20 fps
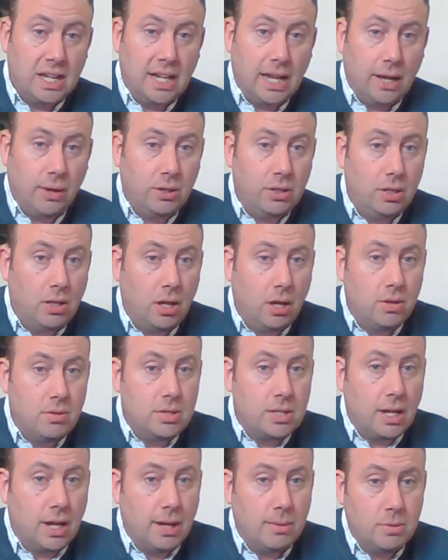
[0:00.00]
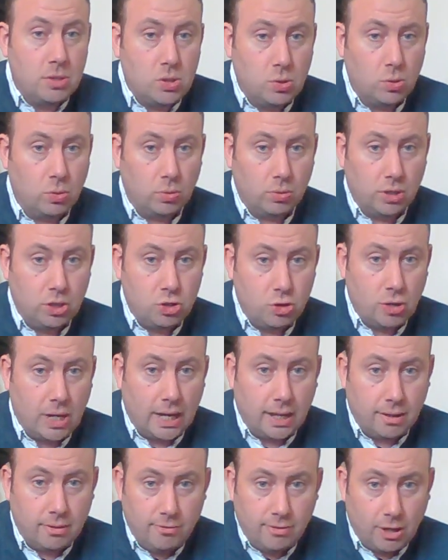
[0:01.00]
11. Now, in no time at all, the
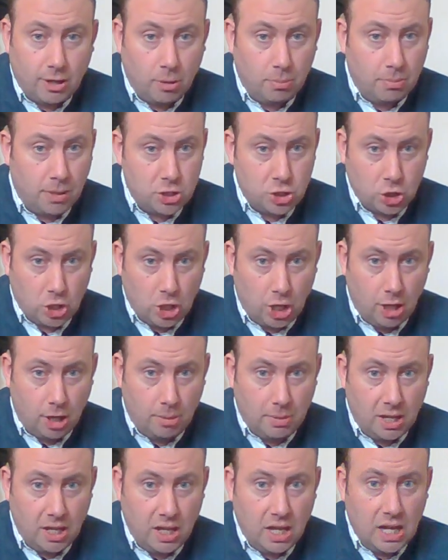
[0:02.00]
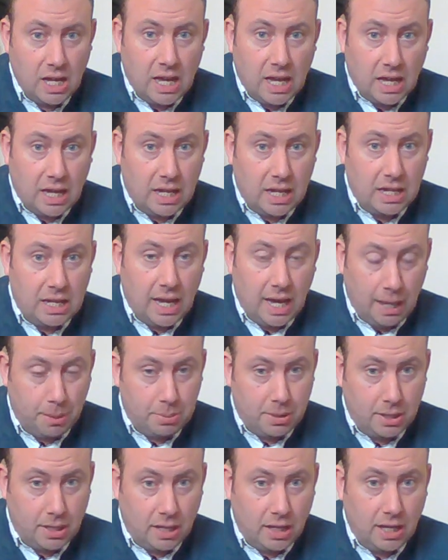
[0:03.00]
dragon felt much calmer and
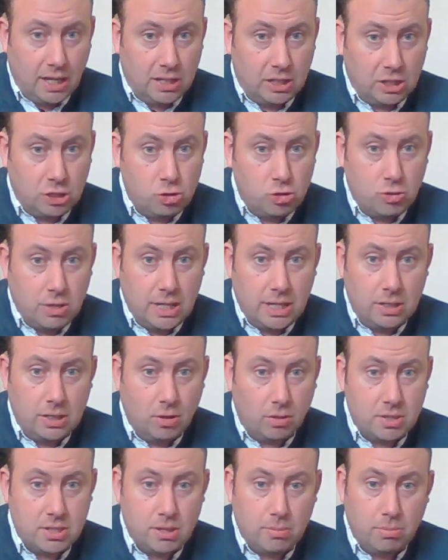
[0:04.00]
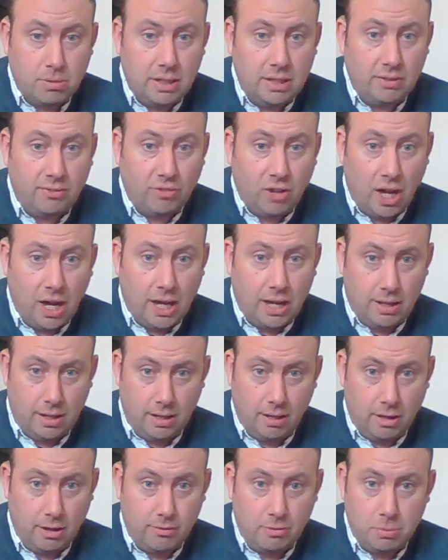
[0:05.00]
happier and agreed not to breathe fire
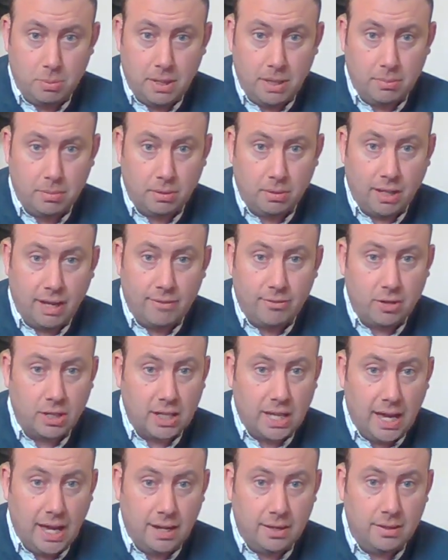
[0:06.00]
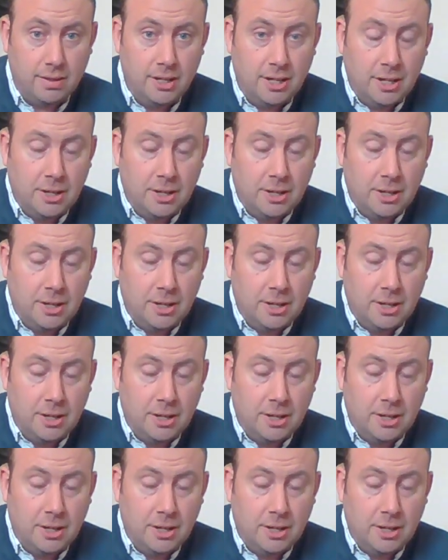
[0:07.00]
over people ever again.